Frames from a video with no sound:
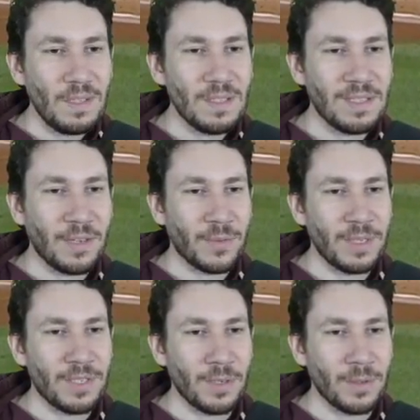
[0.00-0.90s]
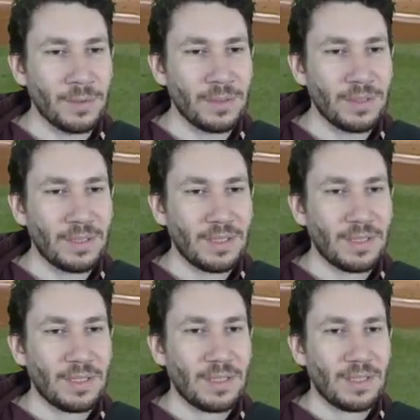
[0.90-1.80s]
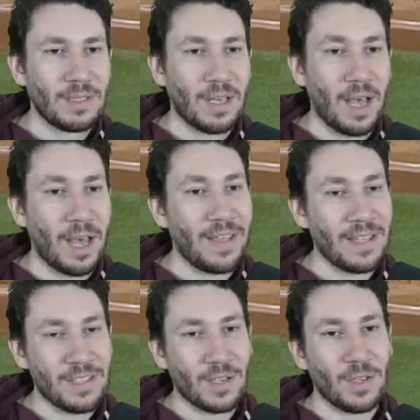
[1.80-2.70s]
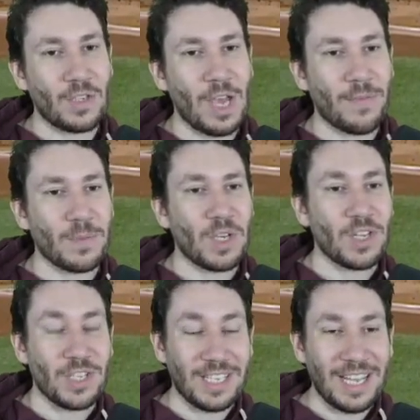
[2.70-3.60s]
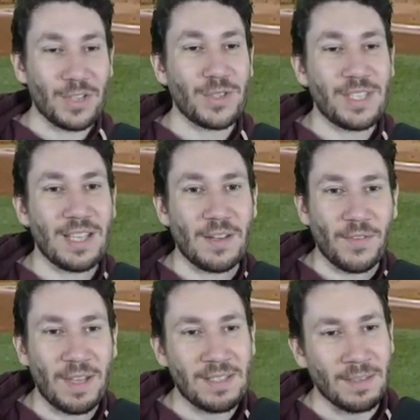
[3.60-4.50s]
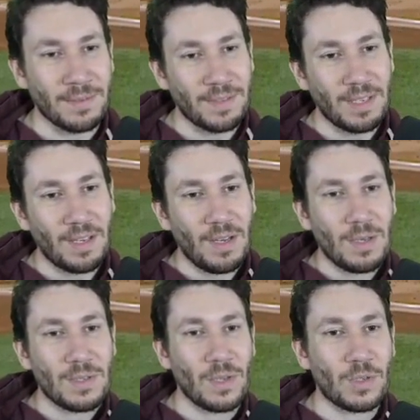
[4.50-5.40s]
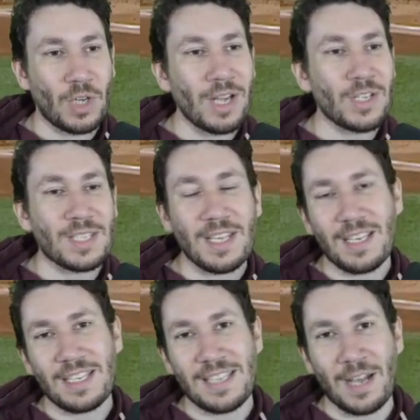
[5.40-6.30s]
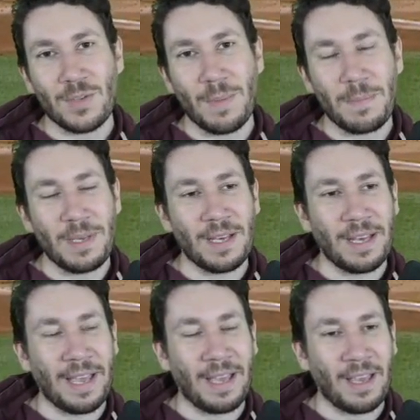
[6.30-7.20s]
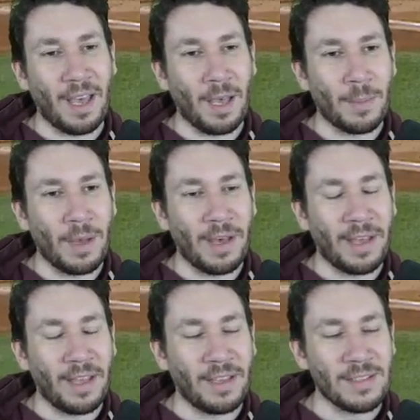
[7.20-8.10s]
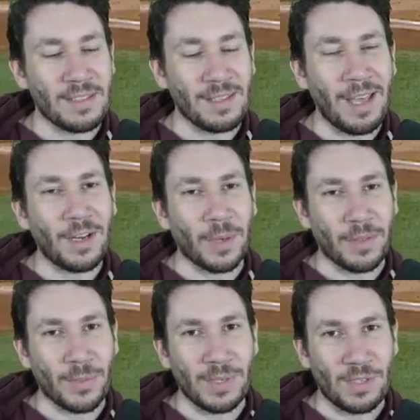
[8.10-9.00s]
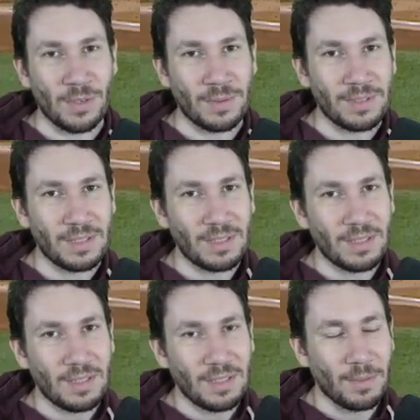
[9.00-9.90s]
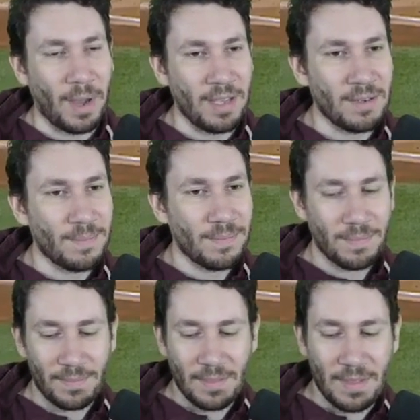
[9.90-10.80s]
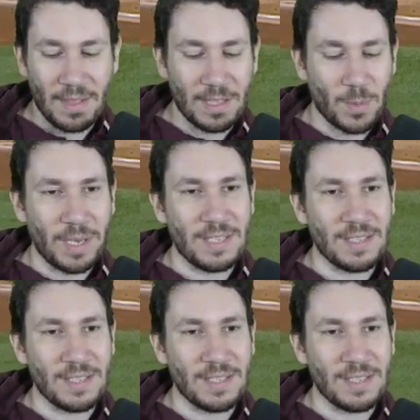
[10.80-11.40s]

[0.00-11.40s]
So now 3-2. That's a good job from Judge. And you can actually see that defensive. So Judge is thinking it actually might be a slider at 3-2. Right? And that's why he's